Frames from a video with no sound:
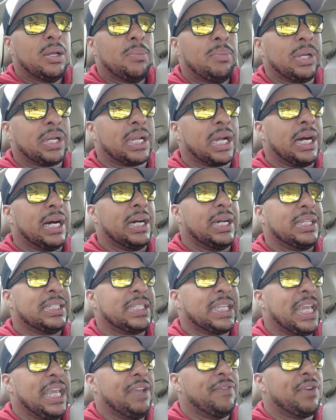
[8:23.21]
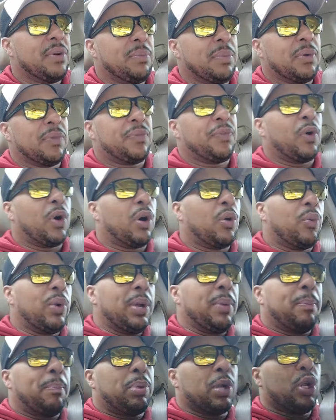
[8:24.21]
because even before
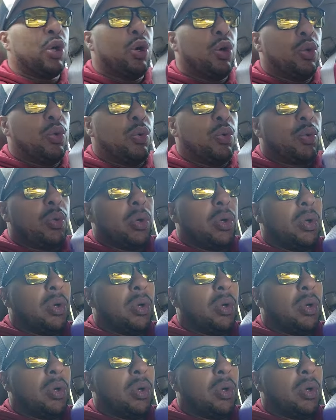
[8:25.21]
we blew